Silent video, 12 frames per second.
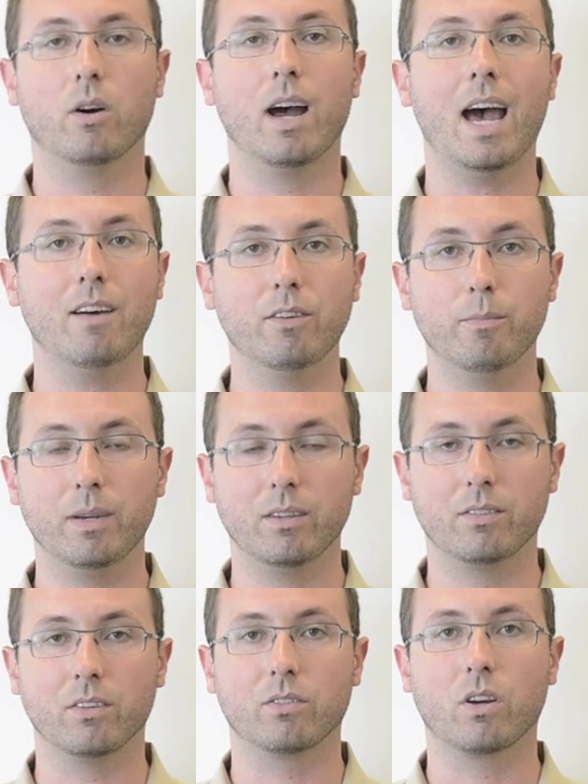Have a
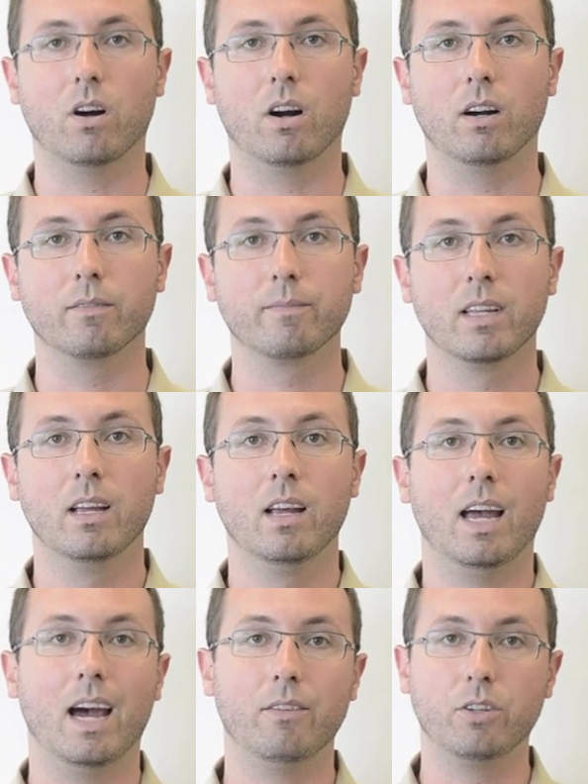business card,
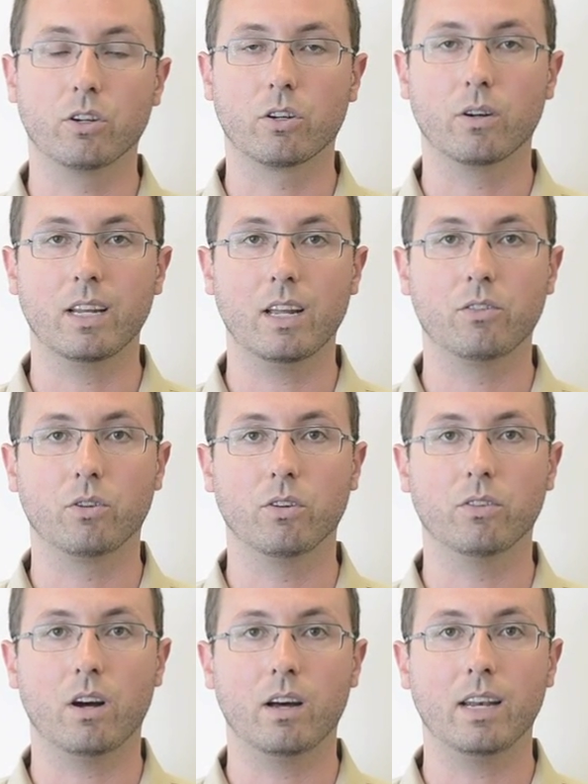have your
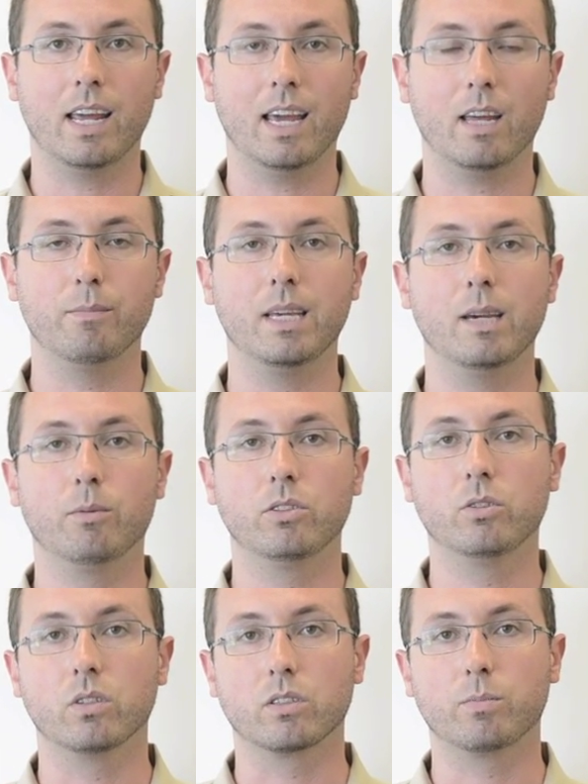credentials on hand, be able
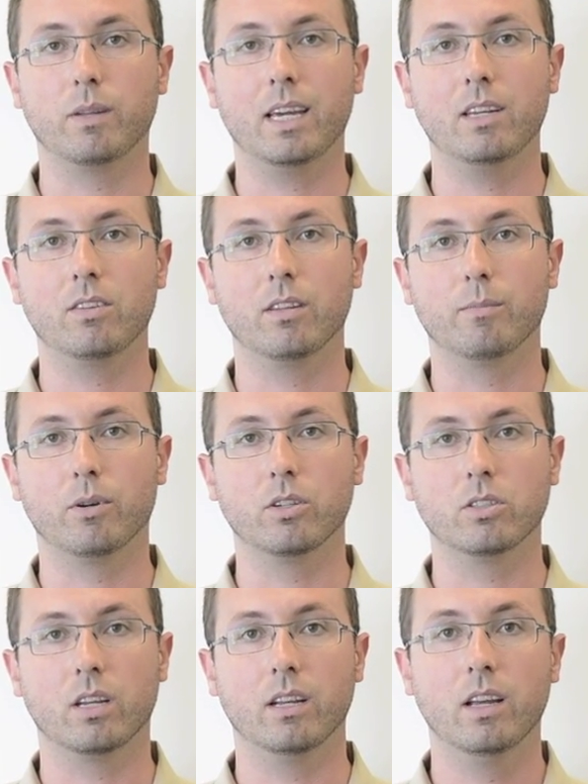to explain to the
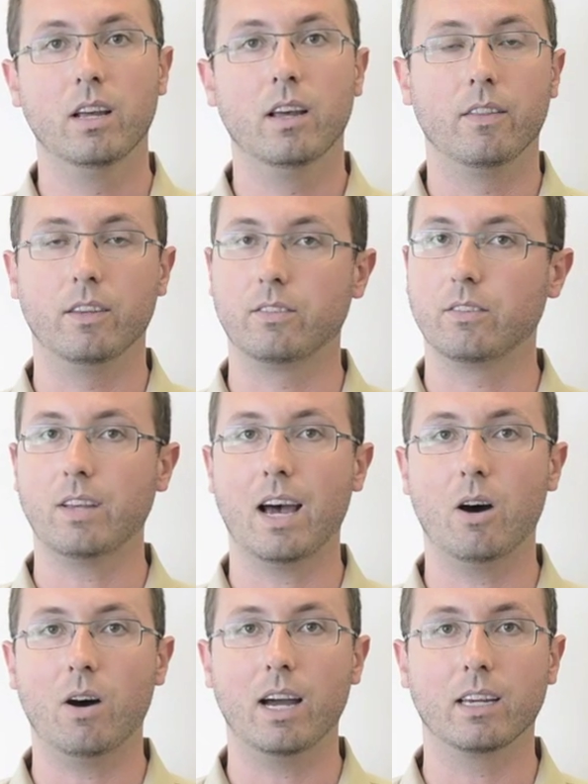person, this is
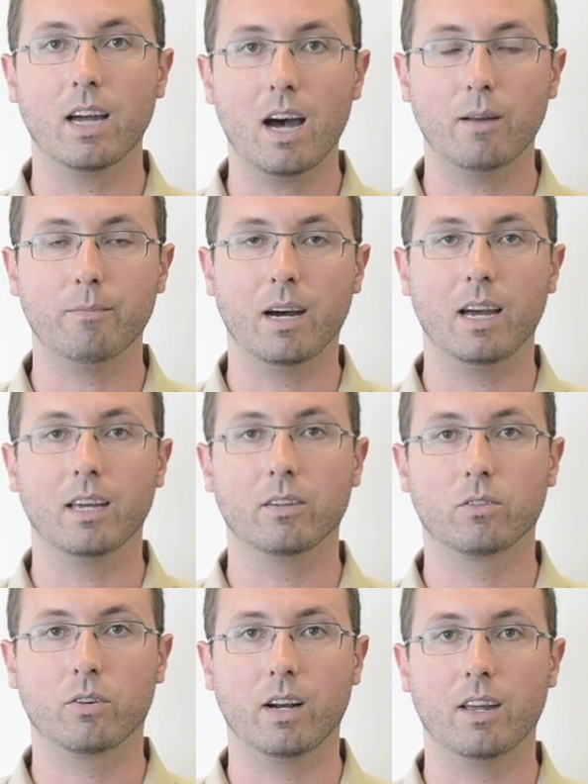how I got my
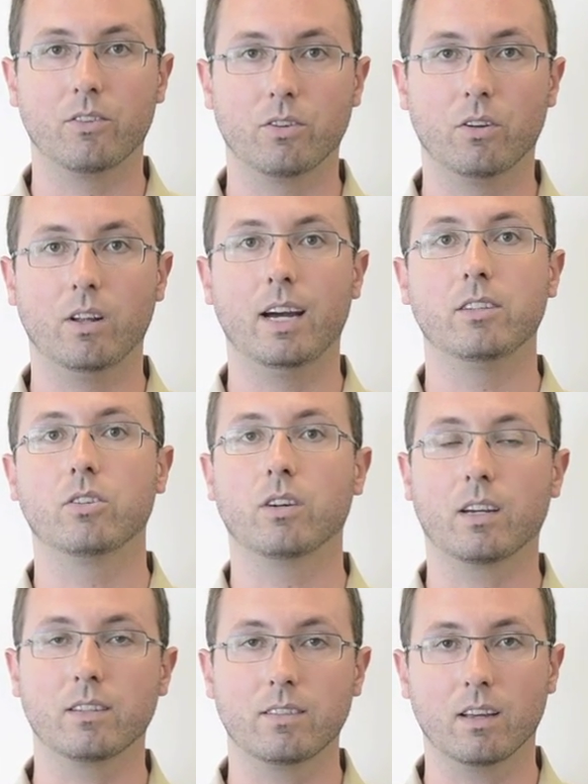credential. I
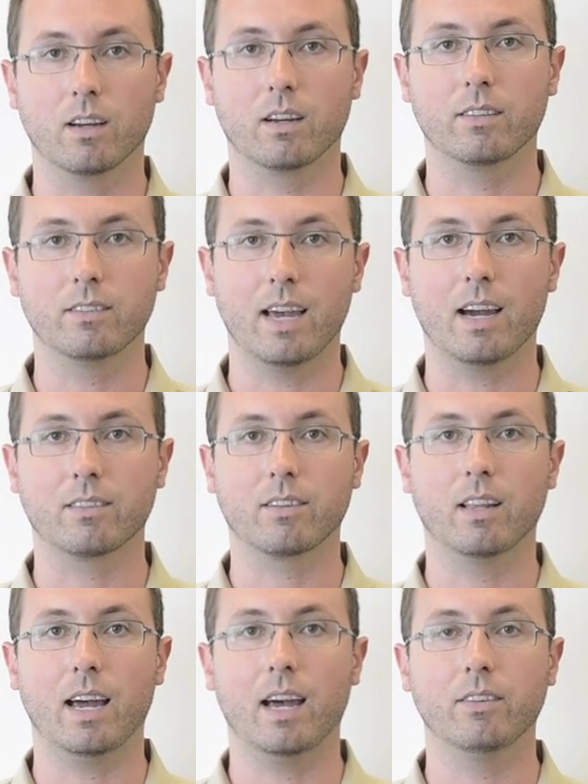took a tax
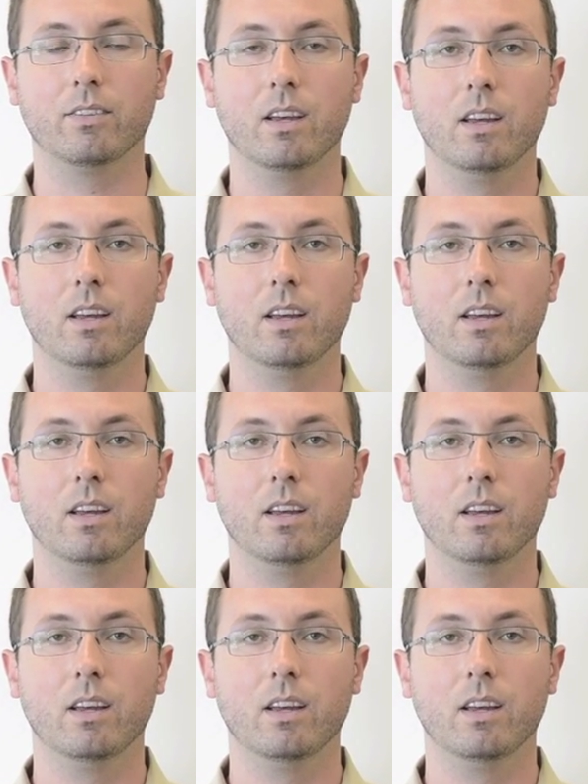class.